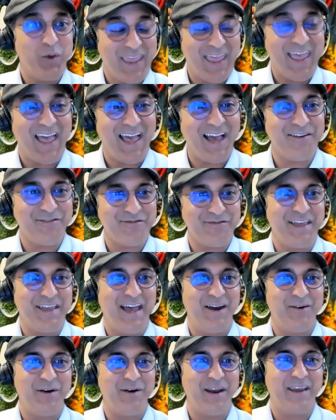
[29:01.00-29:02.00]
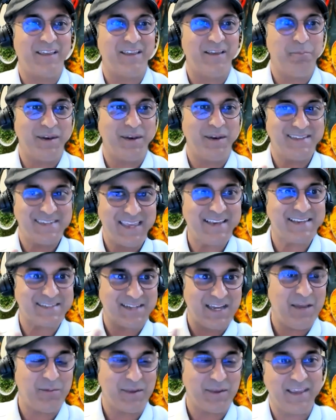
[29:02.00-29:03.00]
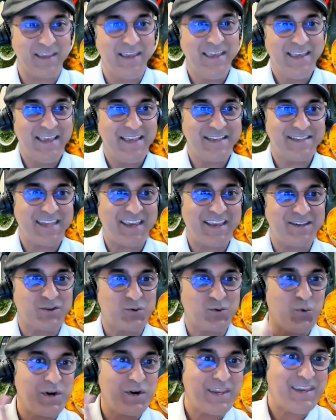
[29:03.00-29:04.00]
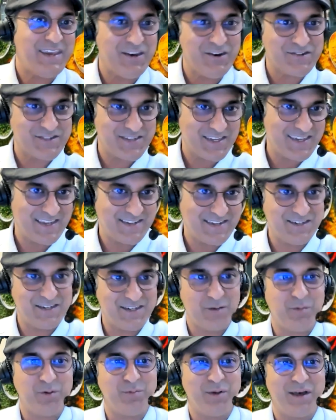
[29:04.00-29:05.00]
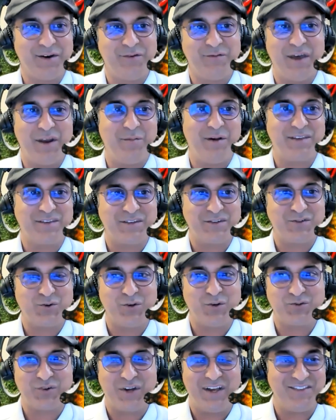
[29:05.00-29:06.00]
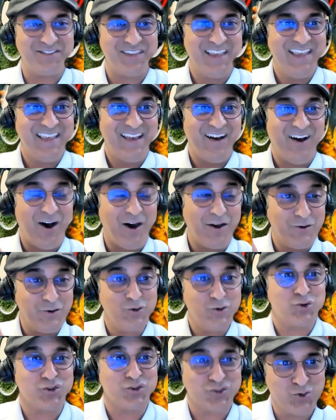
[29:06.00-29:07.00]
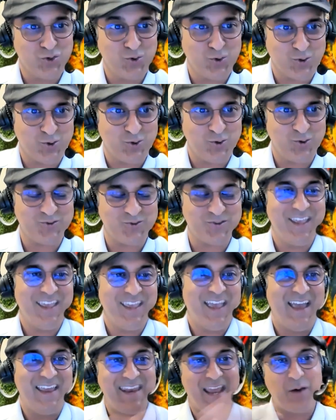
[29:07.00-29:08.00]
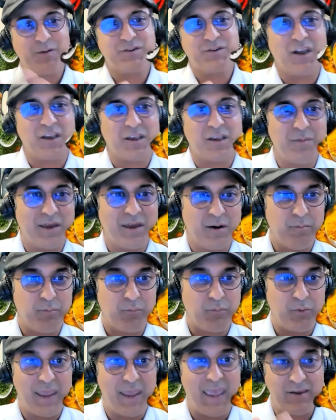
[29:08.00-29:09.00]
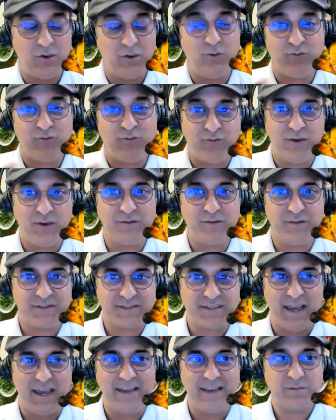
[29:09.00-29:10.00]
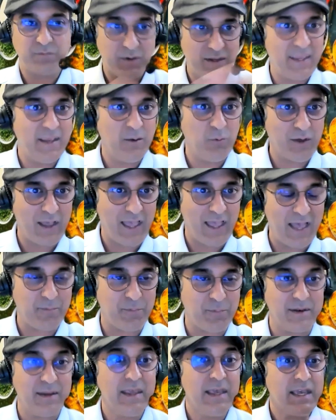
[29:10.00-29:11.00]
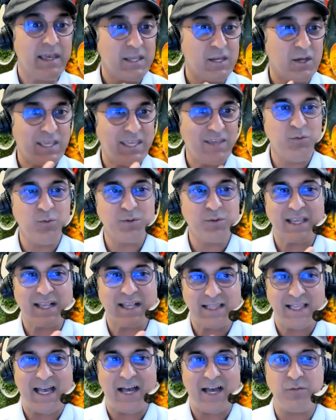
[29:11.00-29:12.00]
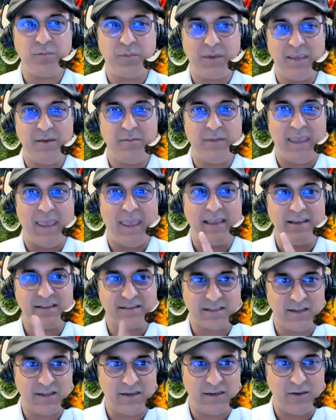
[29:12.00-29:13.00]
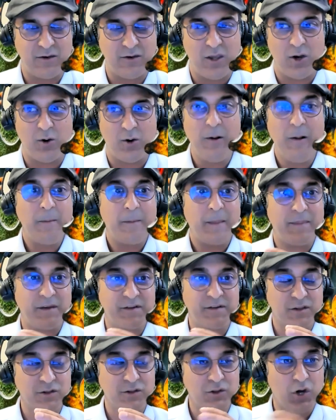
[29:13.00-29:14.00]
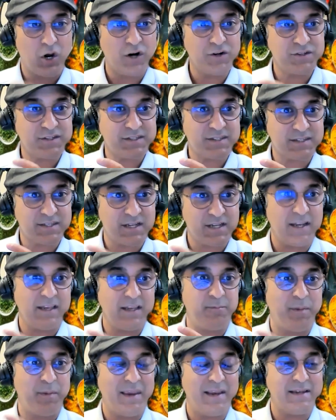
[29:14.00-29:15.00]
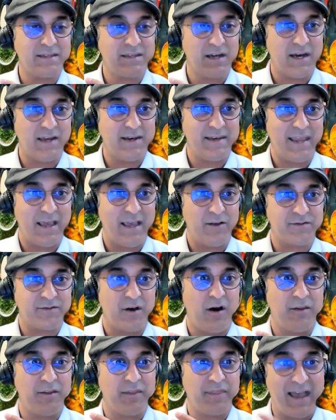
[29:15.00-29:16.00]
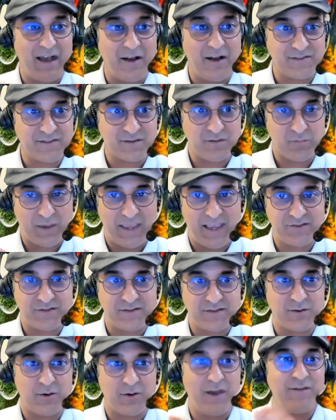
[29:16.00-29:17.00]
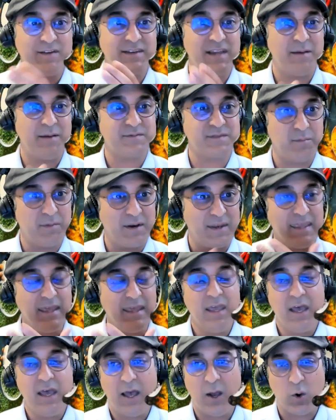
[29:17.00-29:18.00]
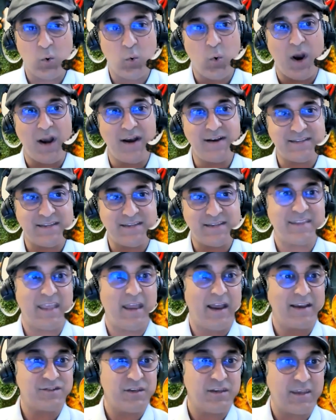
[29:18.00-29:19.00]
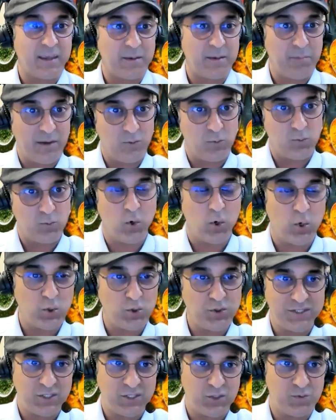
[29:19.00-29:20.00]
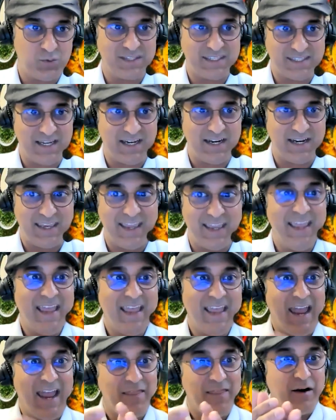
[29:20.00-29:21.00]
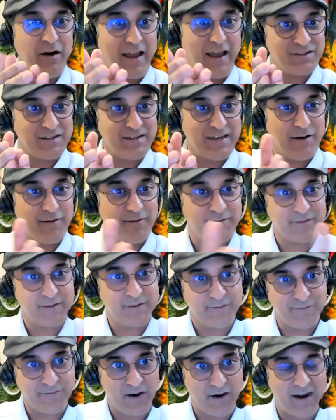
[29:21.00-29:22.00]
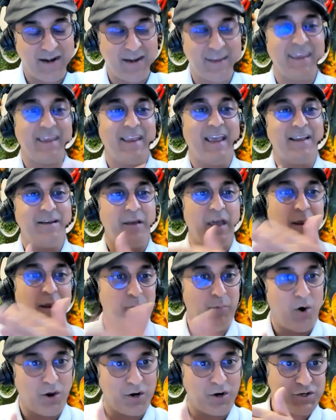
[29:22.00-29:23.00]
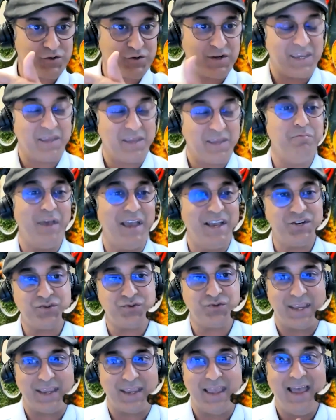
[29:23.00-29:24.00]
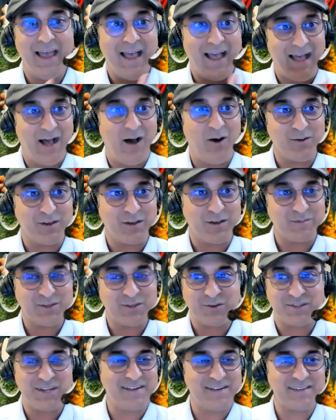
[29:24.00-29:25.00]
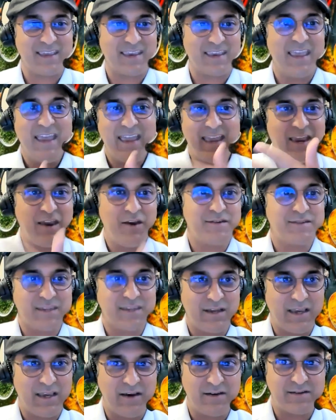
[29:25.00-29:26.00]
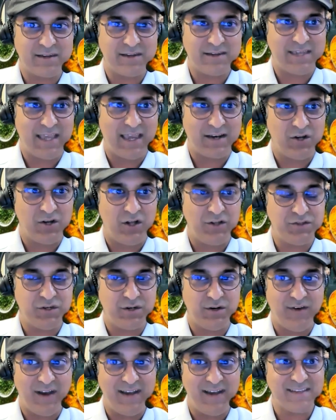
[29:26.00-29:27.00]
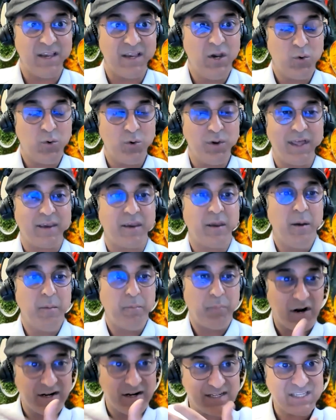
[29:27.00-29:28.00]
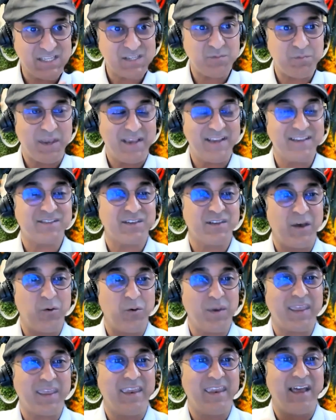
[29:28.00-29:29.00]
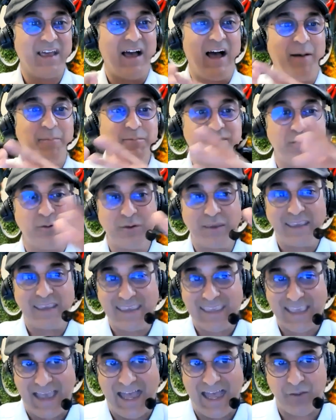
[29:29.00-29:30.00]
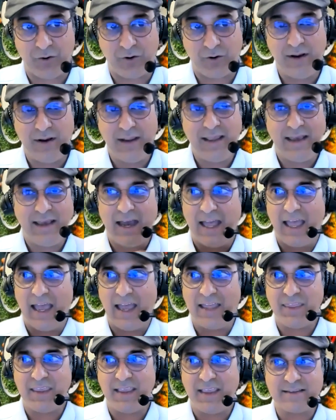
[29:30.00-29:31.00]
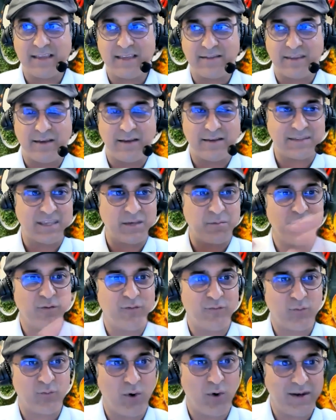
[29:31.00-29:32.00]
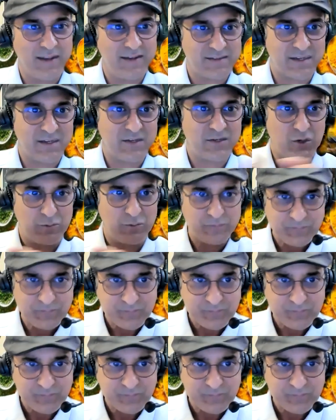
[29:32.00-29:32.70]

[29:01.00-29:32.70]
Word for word: have that, right? But it takes time. Like it's taken 20 years to get to double blinded randomized controlled trials on nutraceuticals. And now we're talking about a brand new field of science, but it will happen. You know, even with the cloud PMEA, just letting you know that there's a largest study being done now on thousands of patients. So every time somebody acquires these, they actually can be enrolled into a study and they're actually now defining it and, and monitoring and measuring outcomes. So it's not just like here's a here's a technology or device. We're like participate so that we can absolutely gather. I, I think it's at the Sigmund Freud Institute